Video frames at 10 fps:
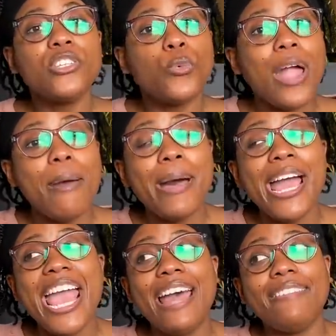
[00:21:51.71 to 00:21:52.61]
a rabbi
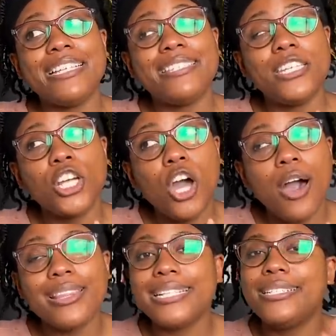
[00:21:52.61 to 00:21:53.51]
at this
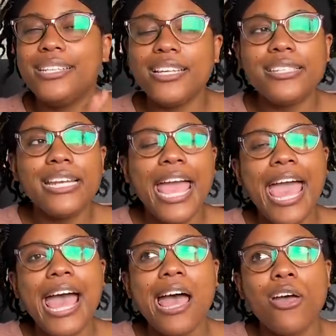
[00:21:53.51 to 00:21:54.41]
synagogue that doesn't
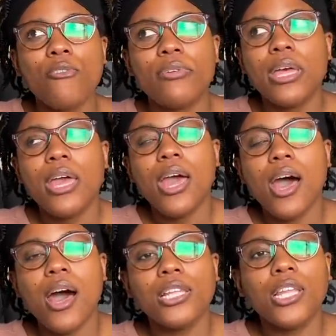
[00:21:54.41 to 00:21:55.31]
have
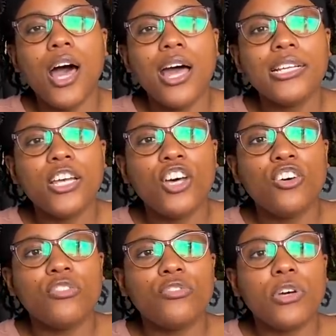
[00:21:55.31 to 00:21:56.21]
a lot
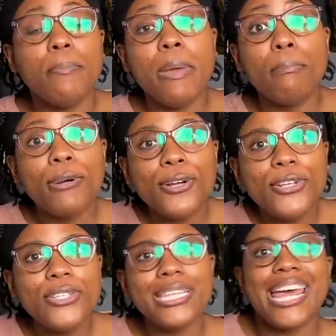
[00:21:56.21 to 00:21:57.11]
of
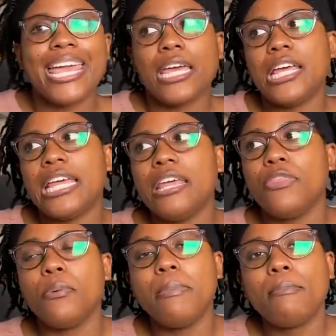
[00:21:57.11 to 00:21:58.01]
members. Like,
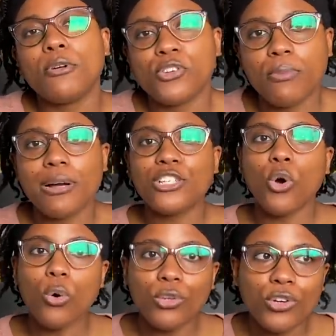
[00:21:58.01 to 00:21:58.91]
the members are much
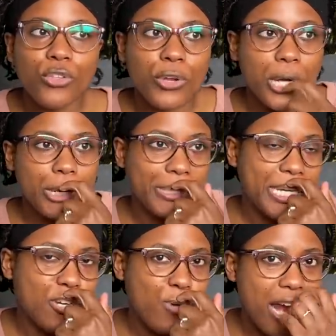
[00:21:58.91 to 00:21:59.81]
older, they're not really
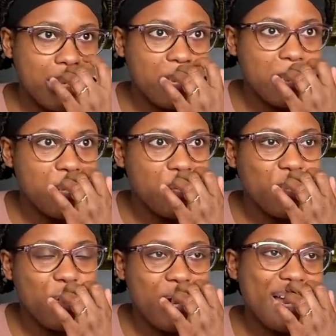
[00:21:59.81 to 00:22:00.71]
attracting the
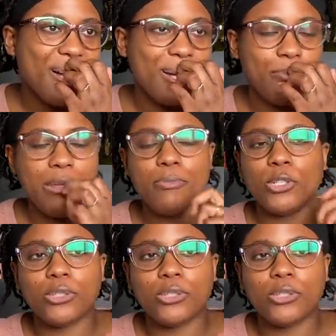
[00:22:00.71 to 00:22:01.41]
younger crowd, people are